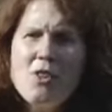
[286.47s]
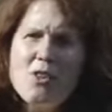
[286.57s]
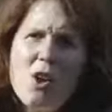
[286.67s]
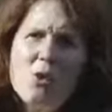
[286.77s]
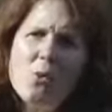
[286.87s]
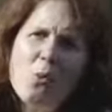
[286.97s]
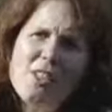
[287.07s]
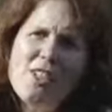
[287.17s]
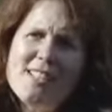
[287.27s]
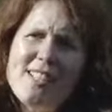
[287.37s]
So to
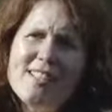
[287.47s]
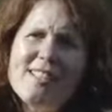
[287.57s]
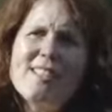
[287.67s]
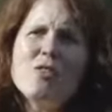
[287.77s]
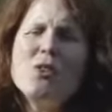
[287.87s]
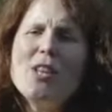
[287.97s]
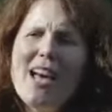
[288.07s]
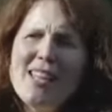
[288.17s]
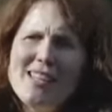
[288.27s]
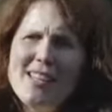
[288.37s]
which extent is it a good
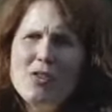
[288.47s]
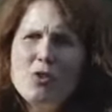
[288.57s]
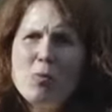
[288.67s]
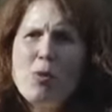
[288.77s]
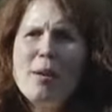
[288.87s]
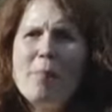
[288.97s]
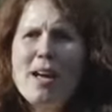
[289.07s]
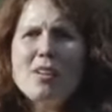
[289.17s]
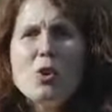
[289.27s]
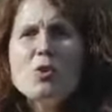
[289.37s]
idea to bring
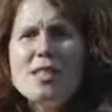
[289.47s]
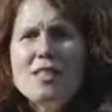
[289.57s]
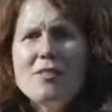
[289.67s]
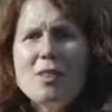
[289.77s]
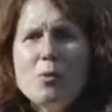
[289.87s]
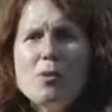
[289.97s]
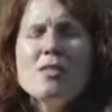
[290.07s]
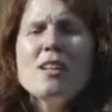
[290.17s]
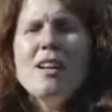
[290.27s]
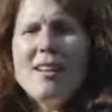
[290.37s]
back those
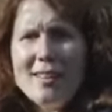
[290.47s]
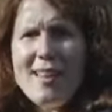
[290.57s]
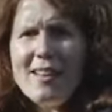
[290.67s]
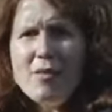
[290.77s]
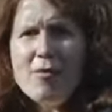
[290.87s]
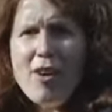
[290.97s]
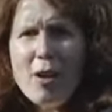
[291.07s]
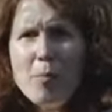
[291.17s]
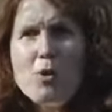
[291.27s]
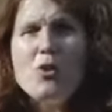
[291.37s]
individuals in that
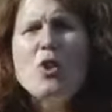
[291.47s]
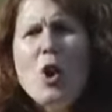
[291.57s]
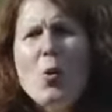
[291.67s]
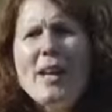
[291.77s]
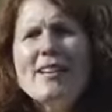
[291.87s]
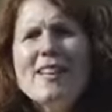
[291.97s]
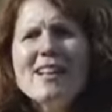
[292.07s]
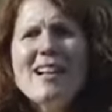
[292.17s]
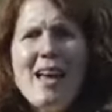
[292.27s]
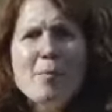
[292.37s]
environment, knowing
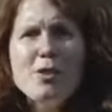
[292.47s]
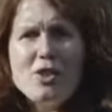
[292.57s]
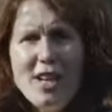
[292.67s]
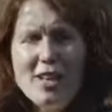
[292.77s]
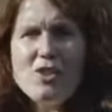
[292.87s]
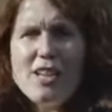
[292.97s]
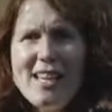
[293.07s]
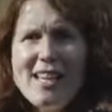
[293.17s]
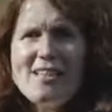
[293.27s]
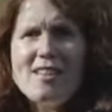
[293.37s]
that climate change
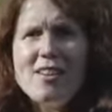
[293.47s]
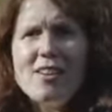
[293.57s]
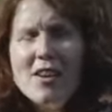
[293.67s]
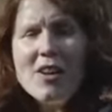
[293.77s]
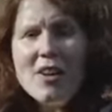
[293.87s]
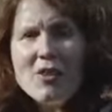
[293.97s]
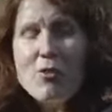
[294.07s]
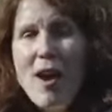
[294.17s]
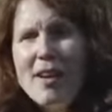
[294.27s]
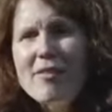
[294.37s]
is
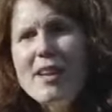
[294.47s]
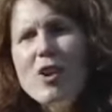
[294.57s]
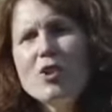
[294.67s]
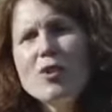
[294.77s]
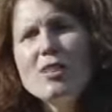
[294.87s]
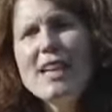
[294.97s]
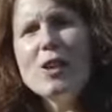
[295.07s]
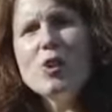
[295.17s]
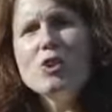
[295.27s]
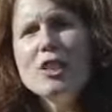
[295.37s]
driving a lot of the
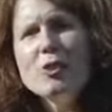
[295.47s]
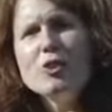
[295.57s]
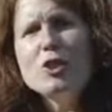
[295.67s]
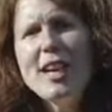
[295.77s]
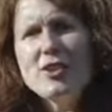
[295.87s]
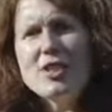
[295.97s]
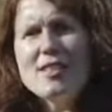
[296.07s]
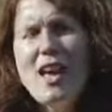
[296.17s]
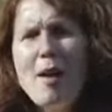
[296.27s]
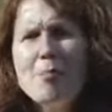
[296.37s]
ecological
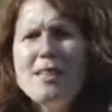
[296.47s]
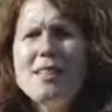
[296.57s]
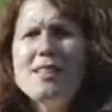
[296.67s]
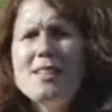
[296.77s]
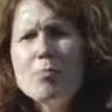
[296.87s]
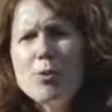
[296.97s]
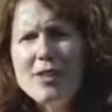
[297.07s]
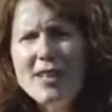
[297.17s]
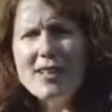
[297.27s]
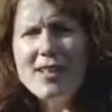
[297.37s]
changes happening in this
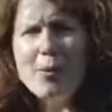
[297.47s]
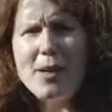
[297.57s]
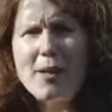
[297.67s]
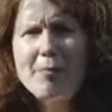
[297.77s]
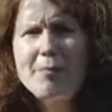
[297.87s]
protected area?